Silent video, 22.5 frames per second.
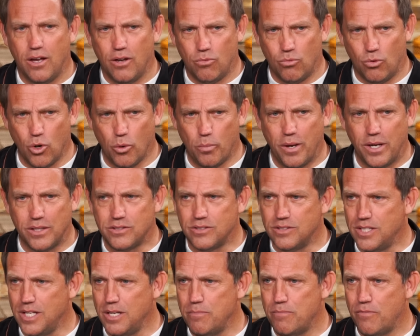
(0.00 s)

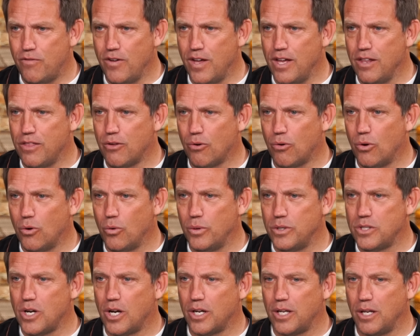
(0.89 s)
robust deep faith, or are we
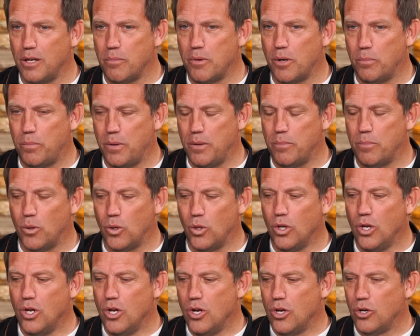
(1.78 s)
talking about
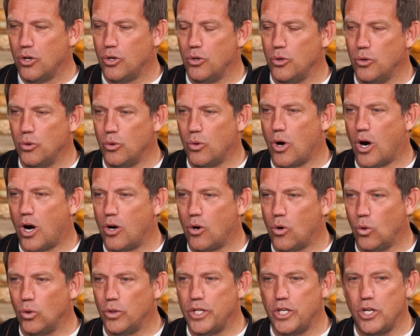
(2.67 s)
people who are
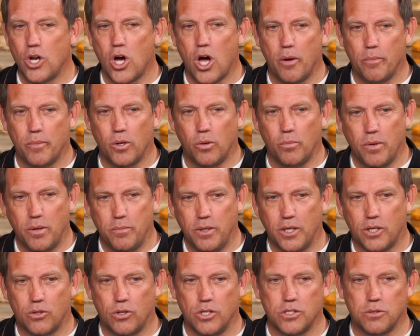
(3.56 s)
only nominal,
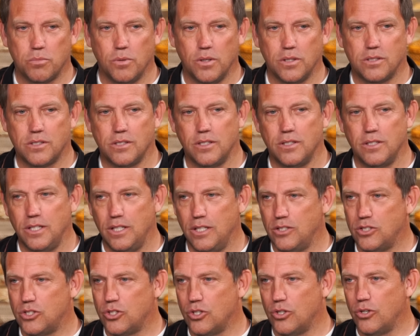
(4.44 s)
maybe Christmas and
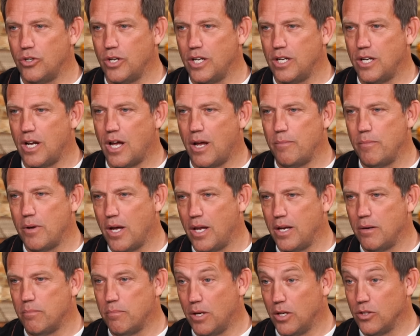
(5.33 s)
Easter, and I'm
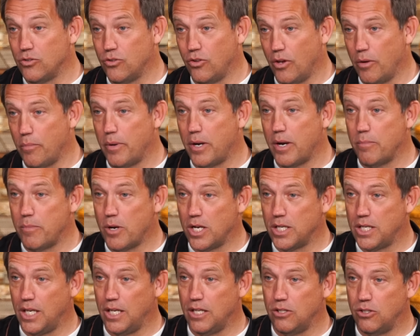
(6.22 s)
not Muslim and I'm
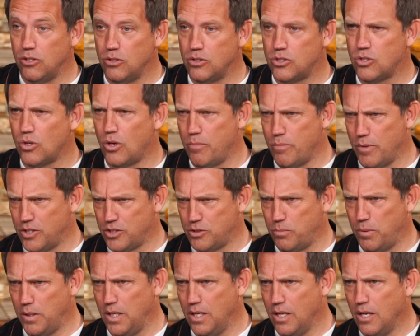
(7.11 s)
not Hindu, so I
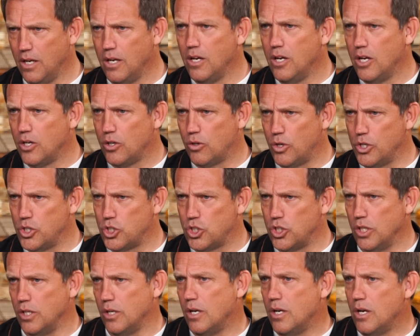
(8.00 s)
must be
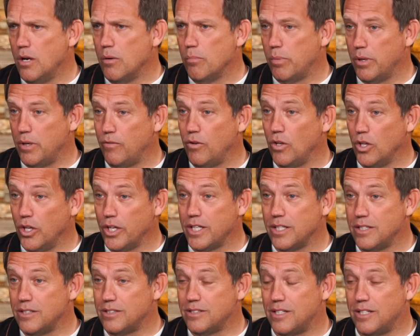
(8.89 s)
Christian? But if you look
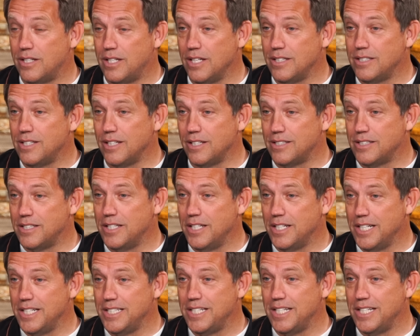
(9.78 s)
at the statistics in the
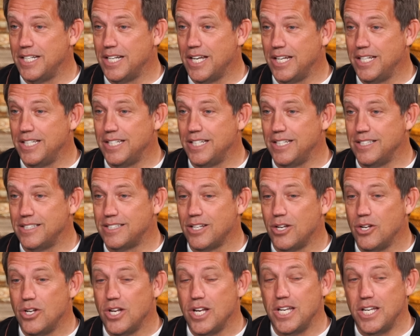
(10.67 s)
1990s,
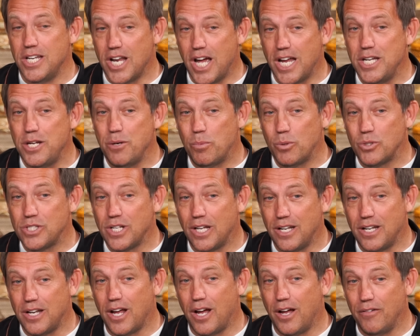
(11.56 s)

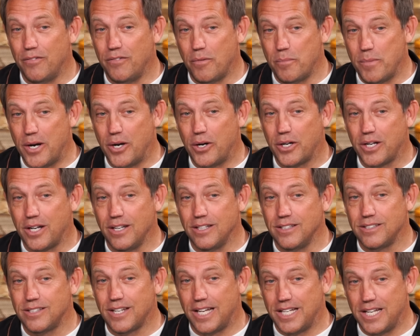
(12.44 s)
90% of
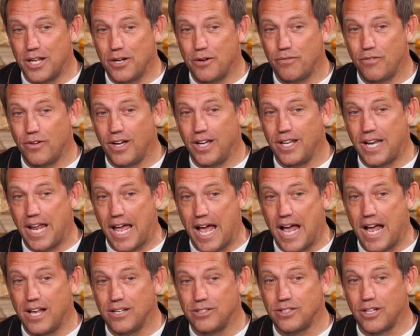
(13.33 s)
Americans identified
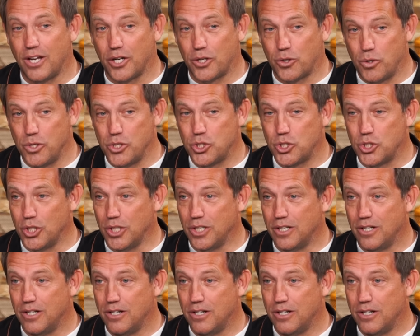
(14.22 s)
as a Christian,